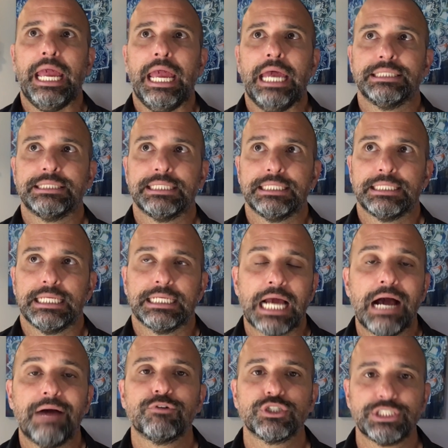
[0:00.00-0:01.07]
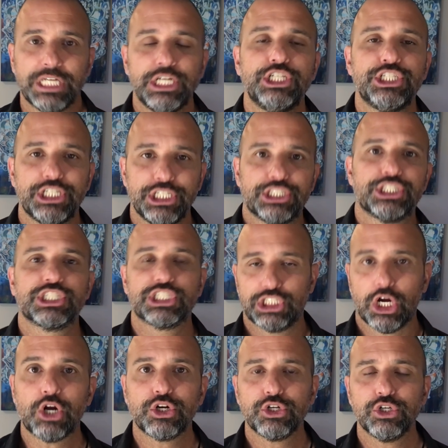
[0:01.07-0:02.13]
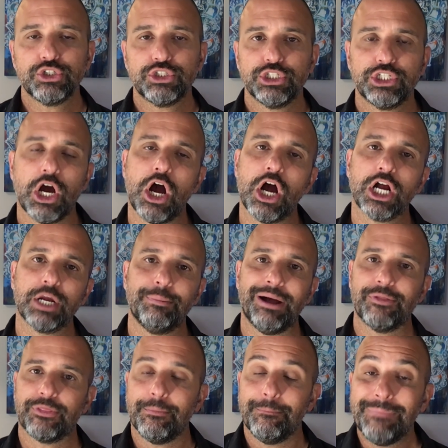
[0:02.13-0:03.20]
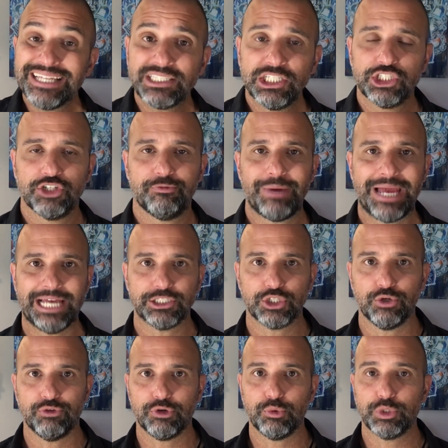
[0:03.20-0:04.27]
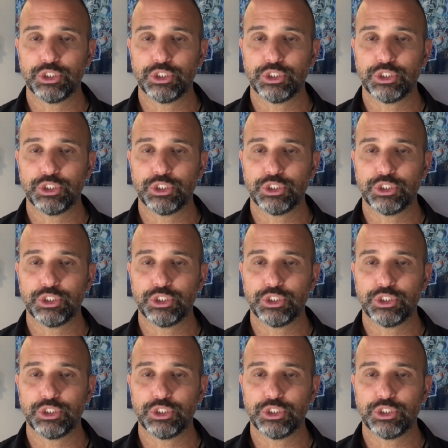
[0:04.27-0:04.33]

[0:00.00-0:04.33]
as a, conversation starter to talk about the message of Passover,